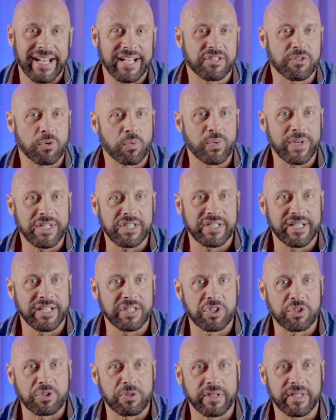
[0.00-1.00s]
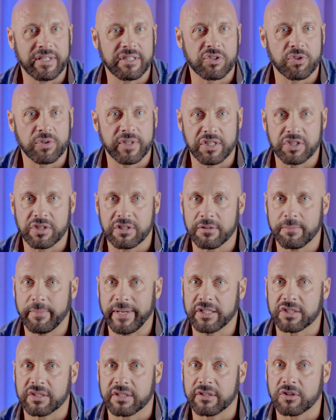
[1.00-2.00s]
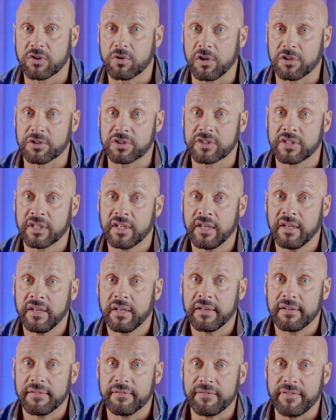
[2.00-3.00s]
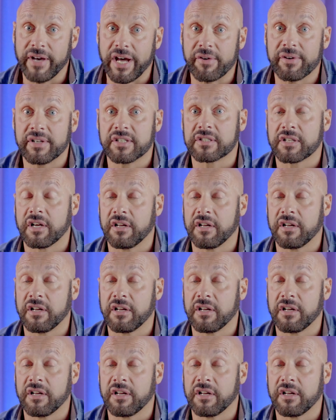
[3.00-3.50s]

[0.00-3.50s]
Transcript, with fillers: has a rich history in traditional medicine across various